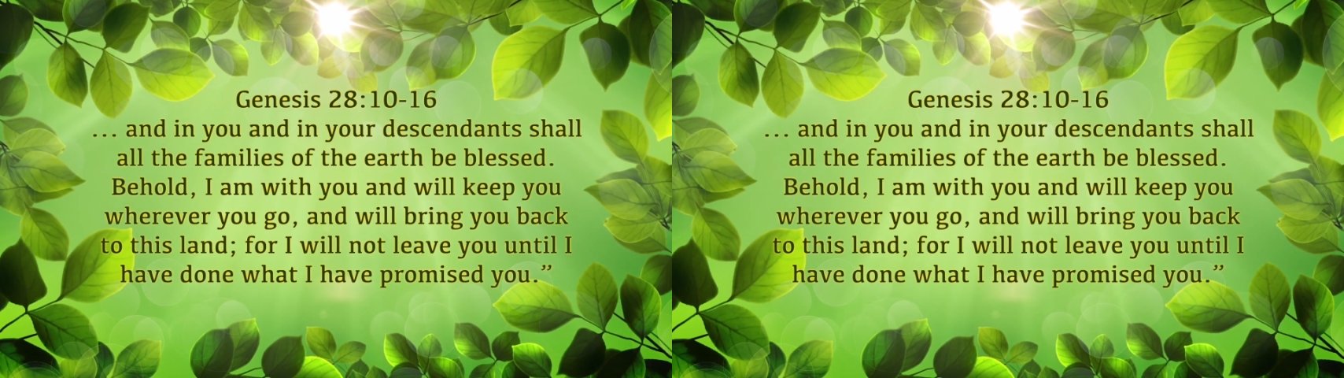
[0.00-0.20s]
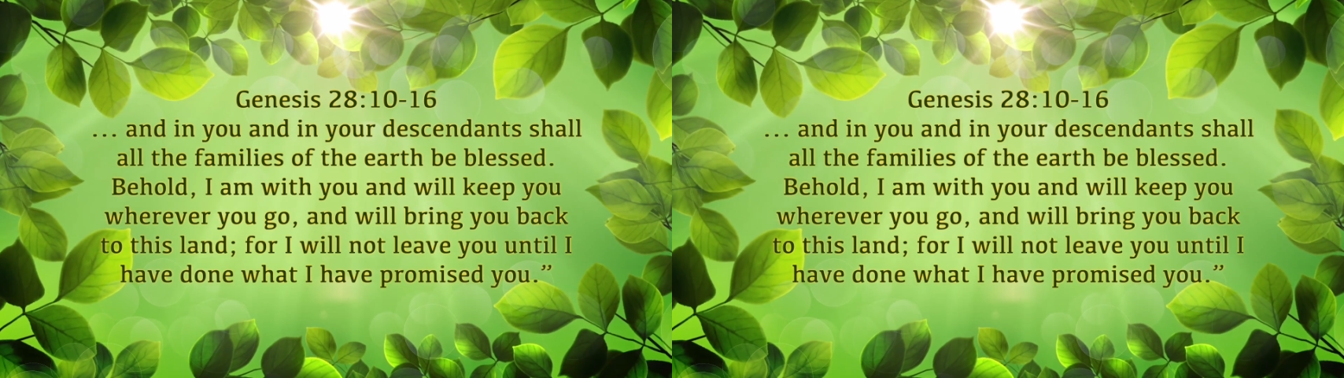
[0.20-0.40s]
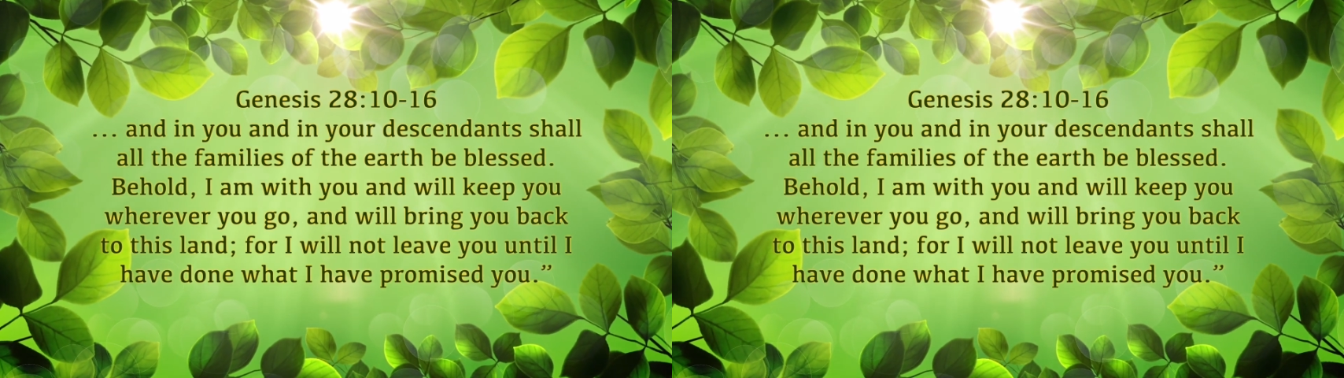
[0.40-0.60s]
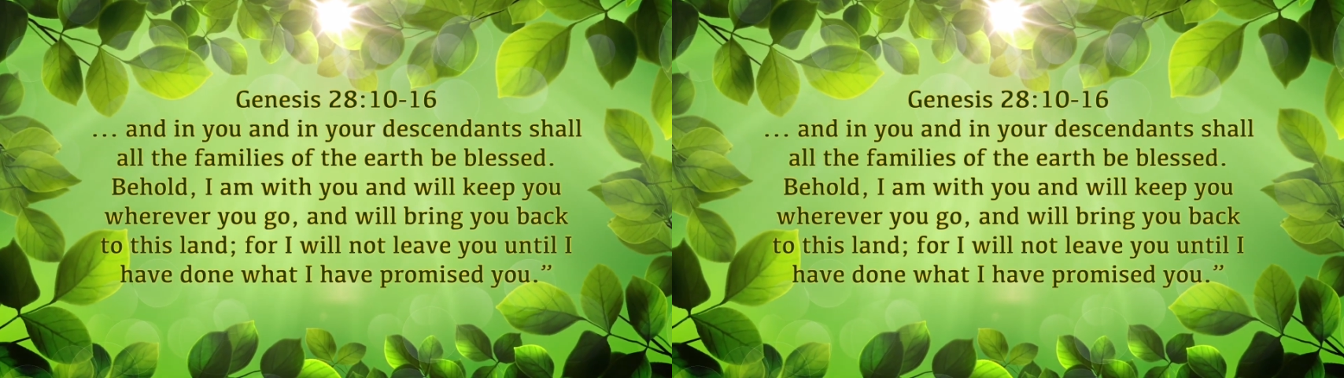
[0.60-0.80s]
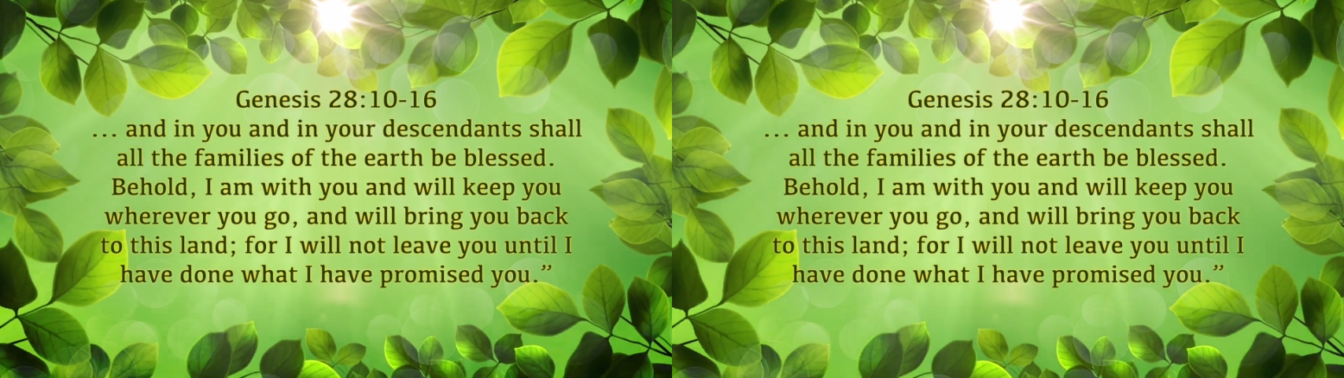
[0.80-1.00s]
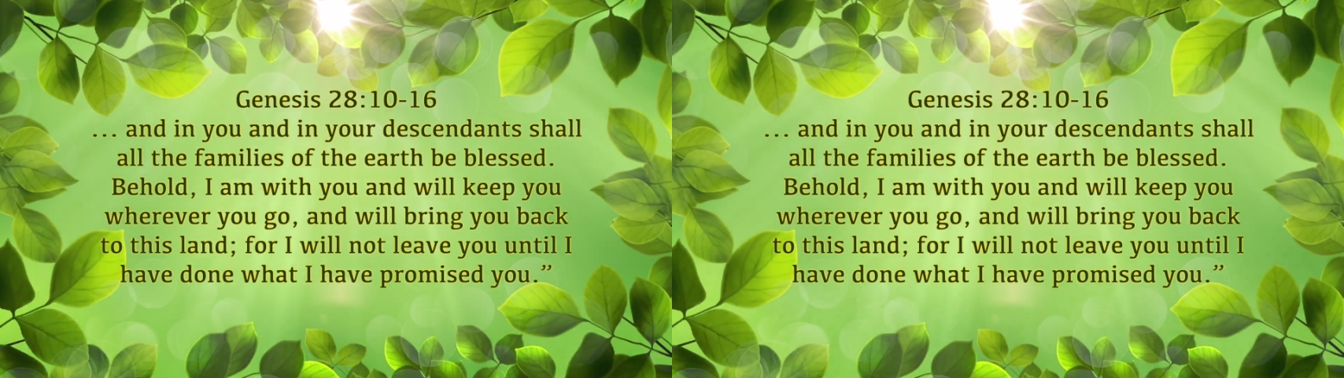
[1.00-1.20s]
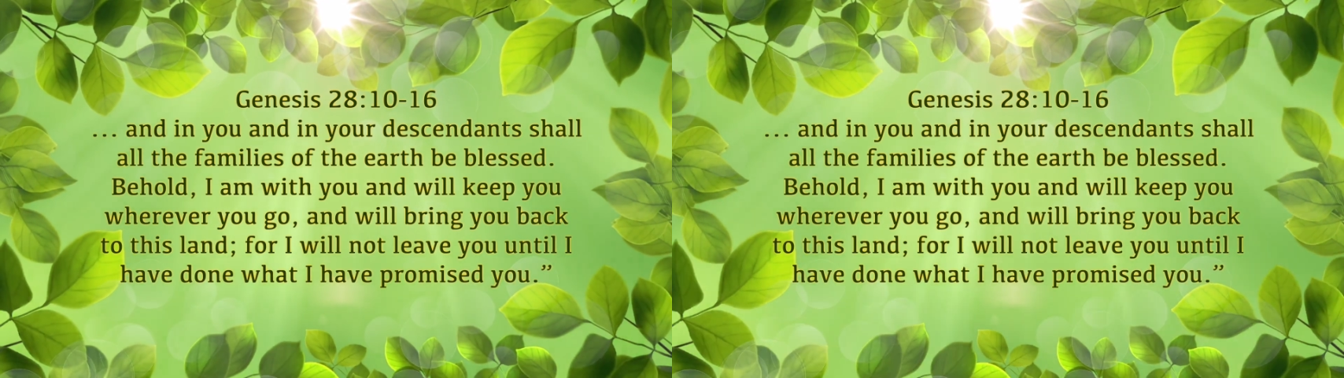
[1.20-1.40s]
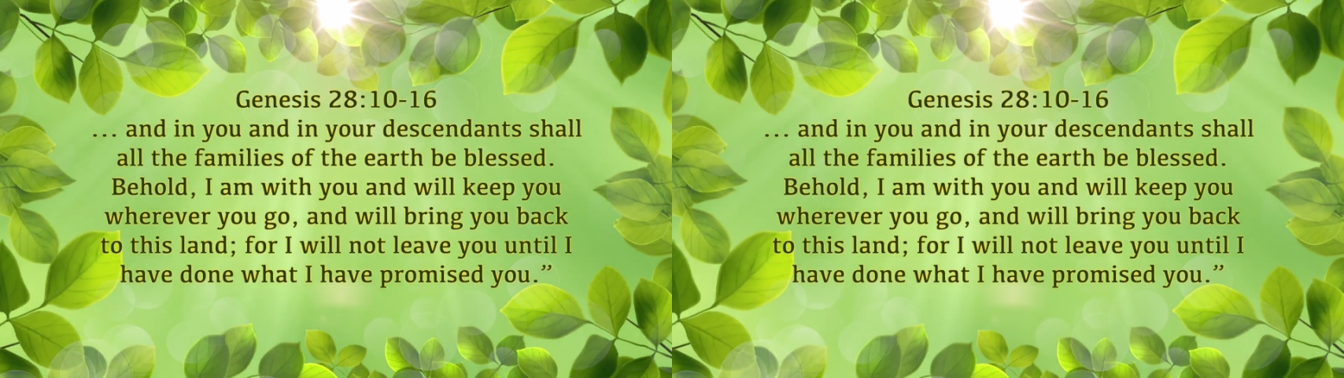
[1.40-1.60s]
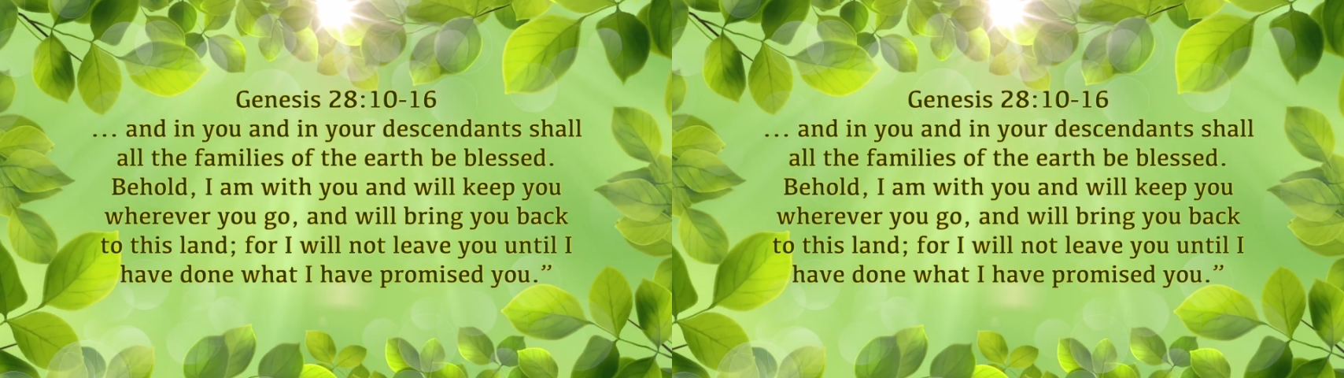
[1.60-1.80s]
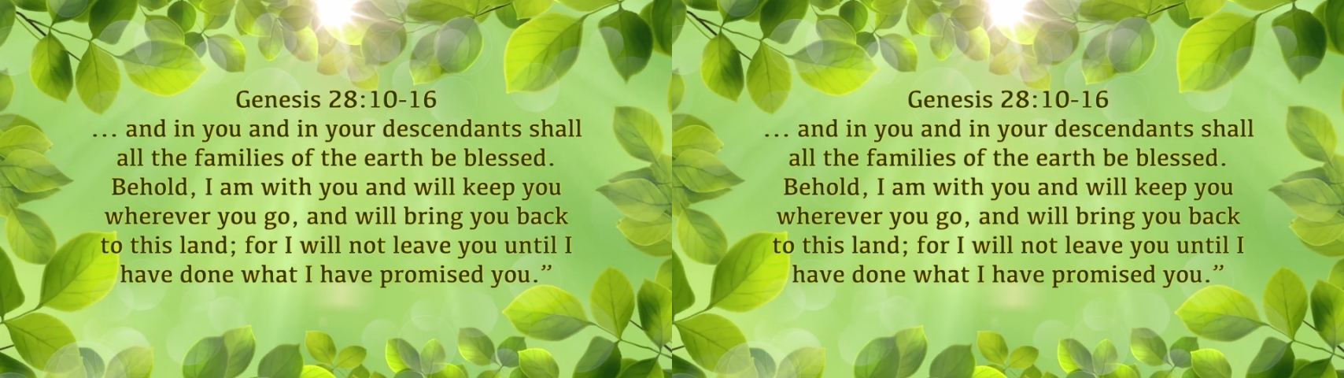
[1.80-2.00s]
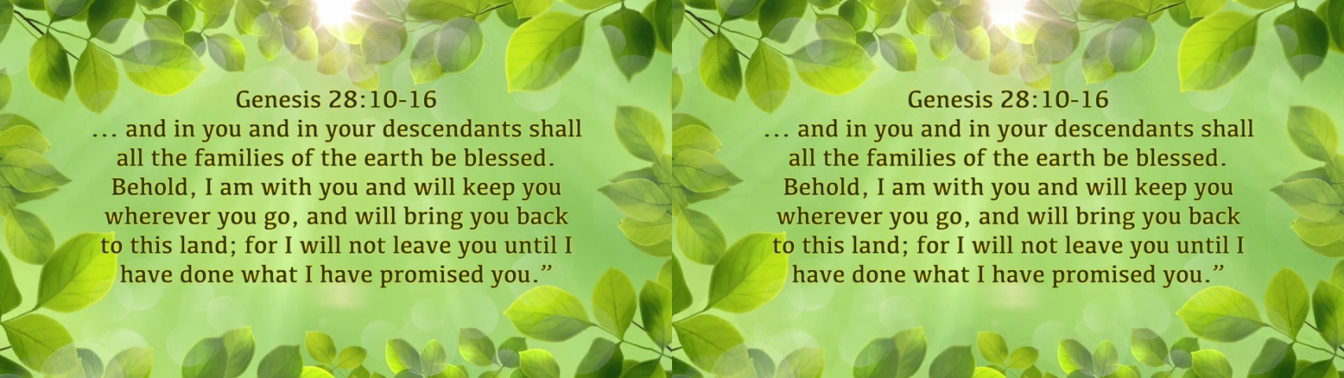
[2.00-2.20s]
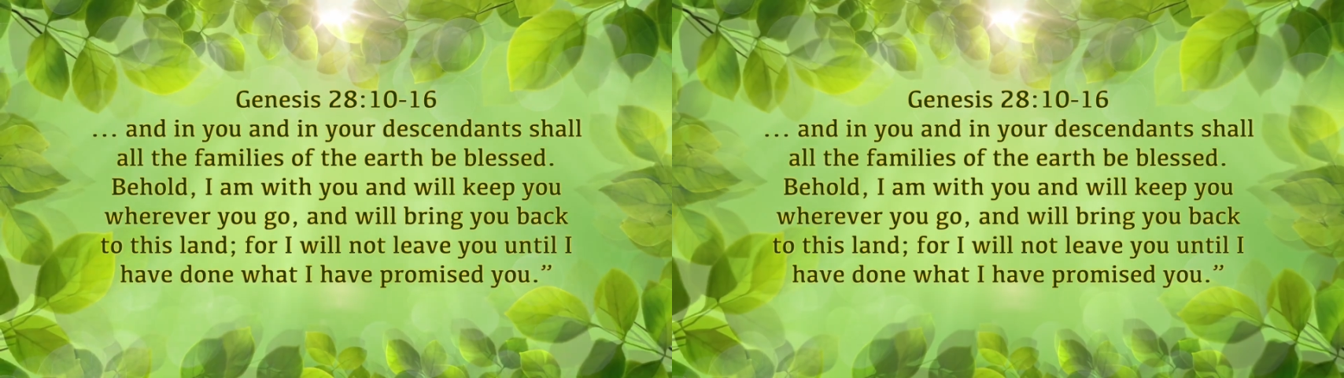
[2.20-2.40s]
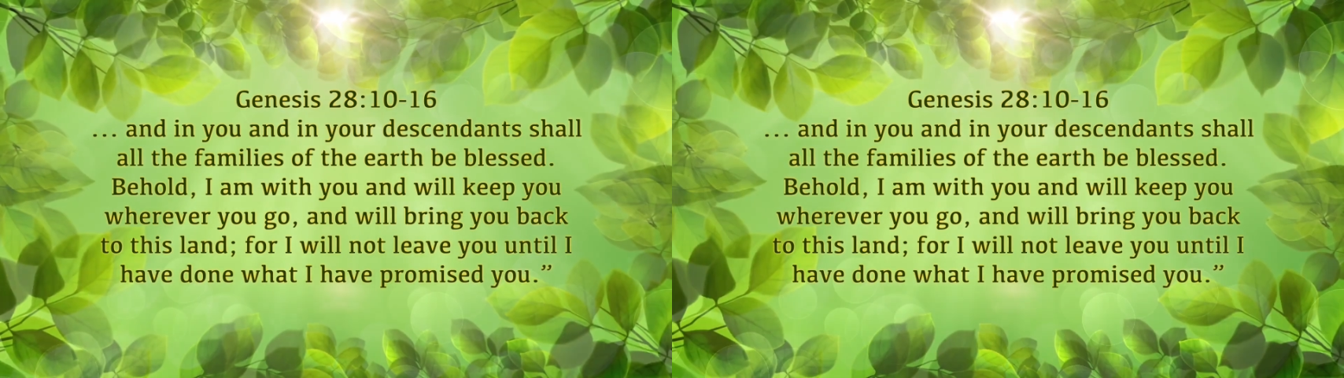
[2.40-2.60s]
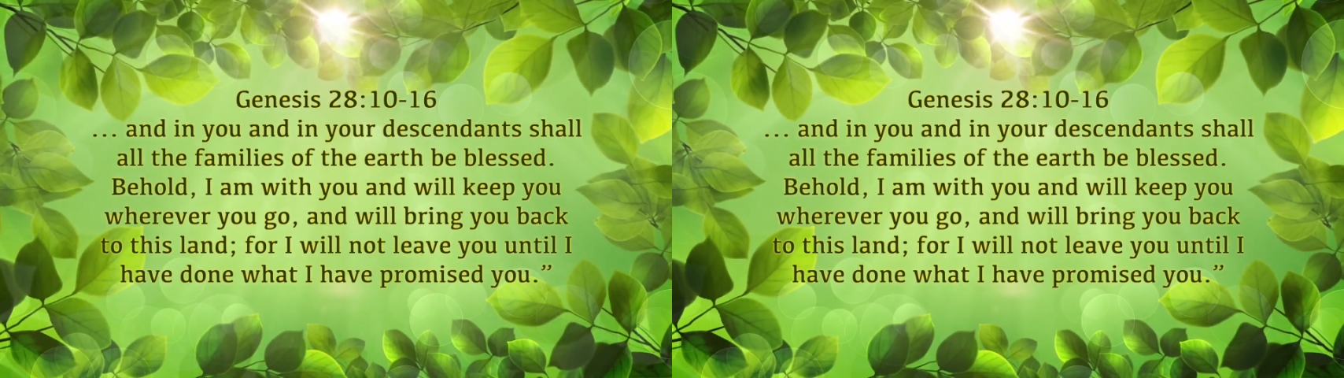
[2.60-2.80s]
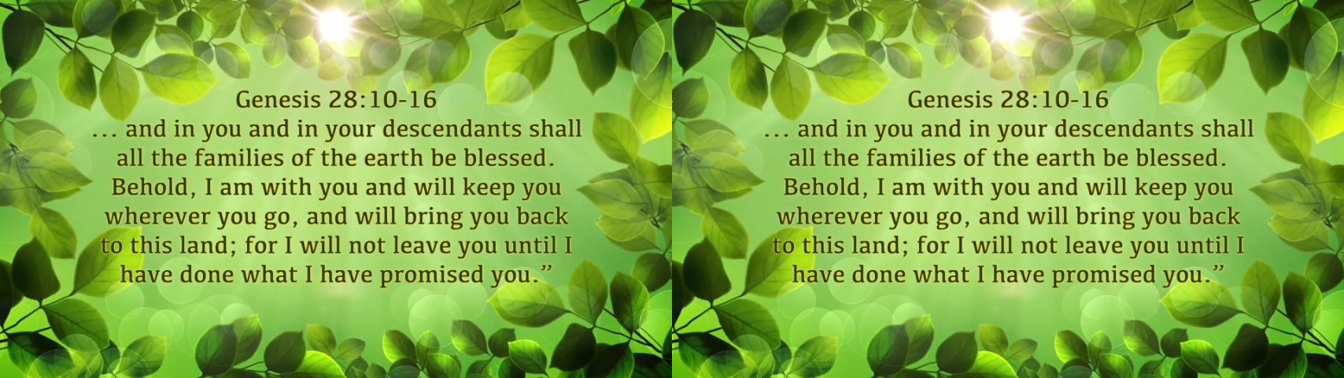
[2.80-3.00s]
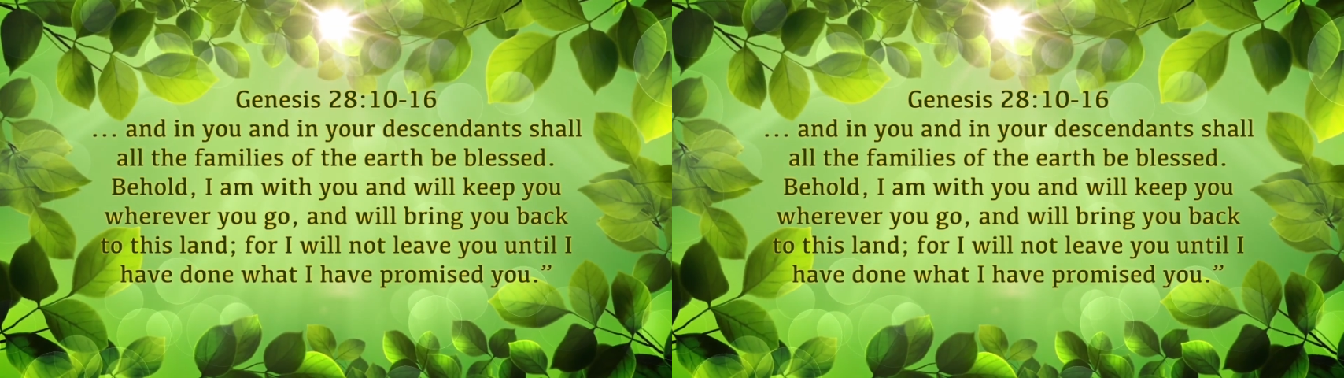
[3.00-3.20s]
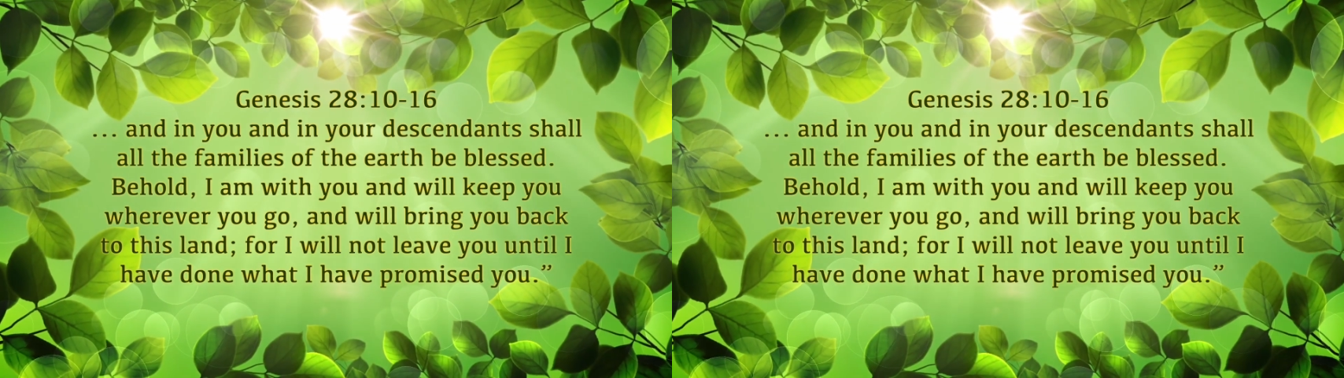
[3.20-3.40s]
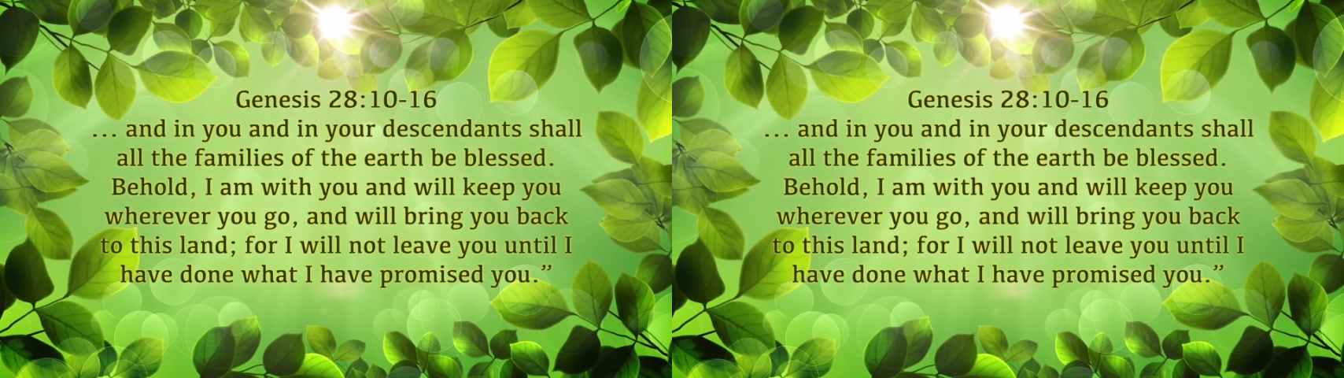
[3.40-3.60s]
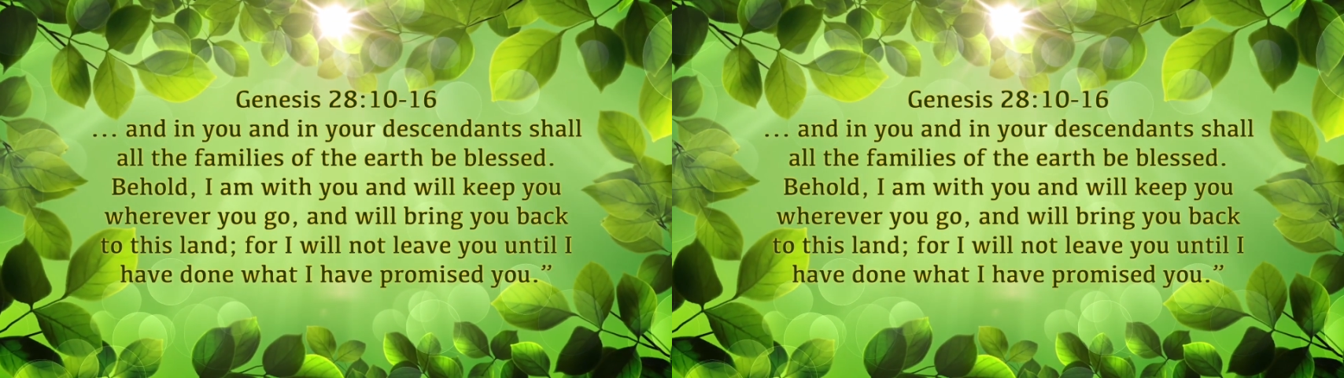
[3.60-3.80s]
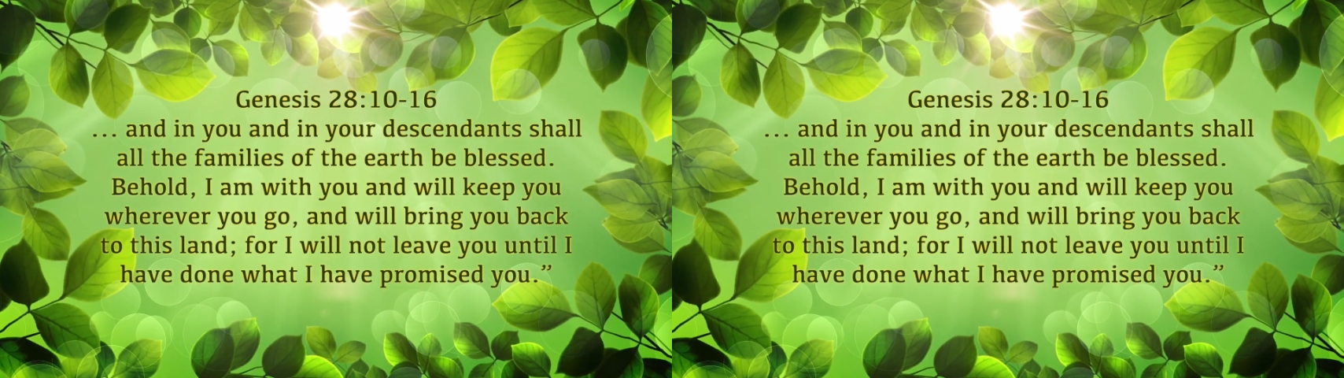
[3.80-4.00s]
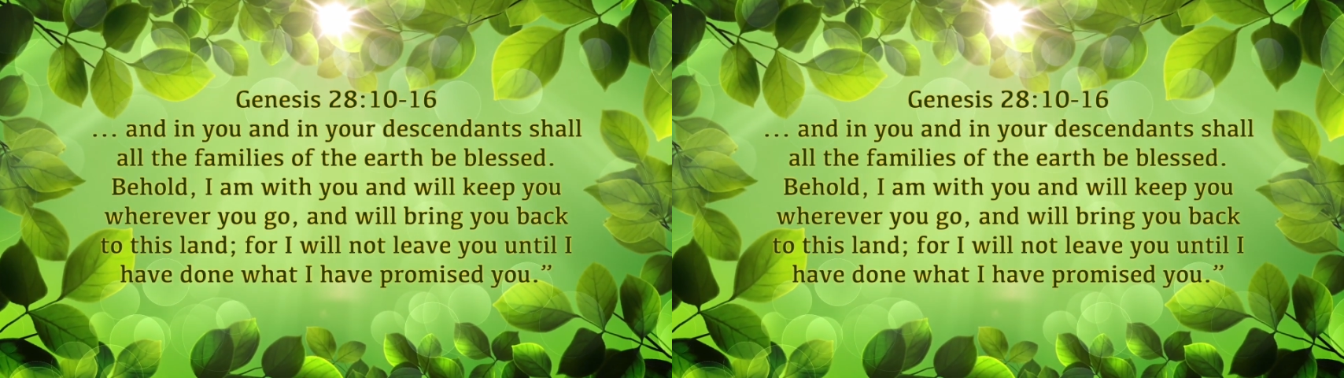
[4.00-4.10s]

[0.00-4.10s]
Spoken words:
[unreadable: no face in view]